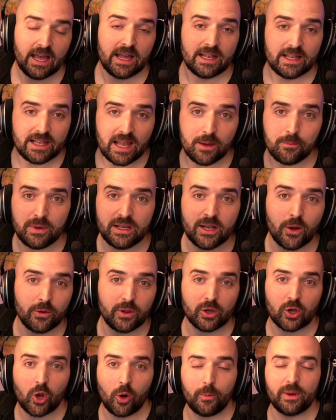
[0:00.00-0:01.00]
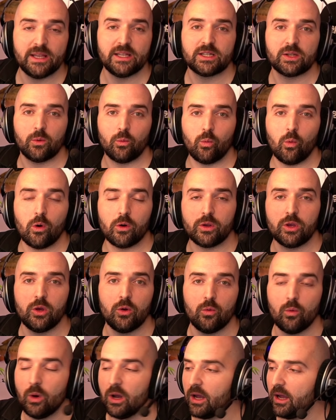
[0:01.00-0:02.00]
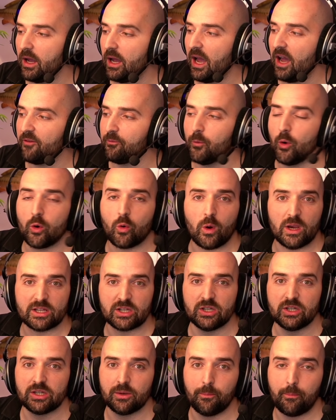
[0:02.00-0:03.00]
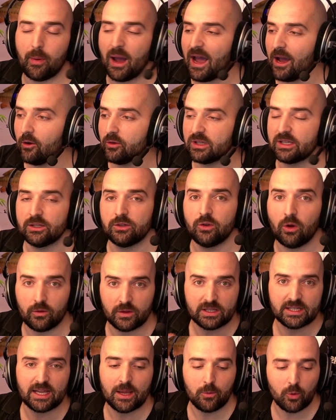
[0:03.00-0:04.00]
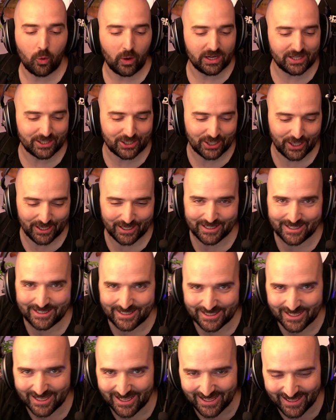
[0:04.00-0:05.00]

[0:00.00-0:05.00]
Let me know in the comments what you have more questions about, not the same questions.